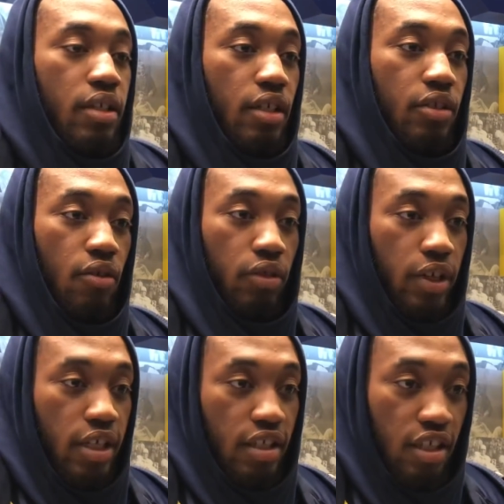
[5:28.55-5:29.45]
as he gets
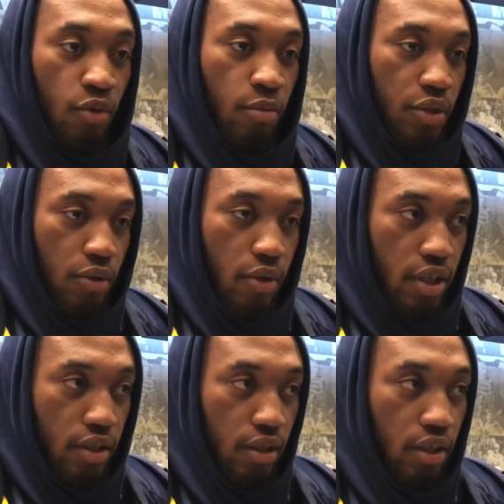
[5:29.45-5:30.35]
older, as he gets more mature,
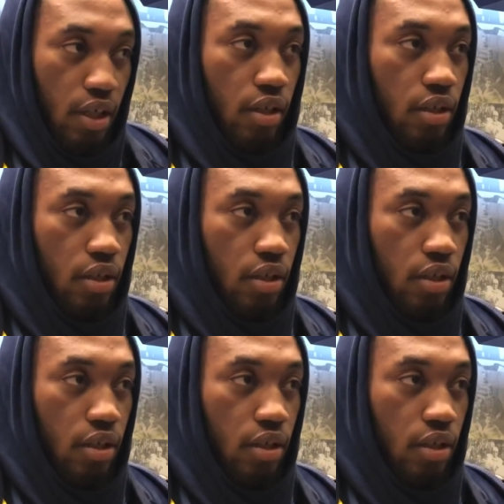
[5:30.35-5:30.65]
I think that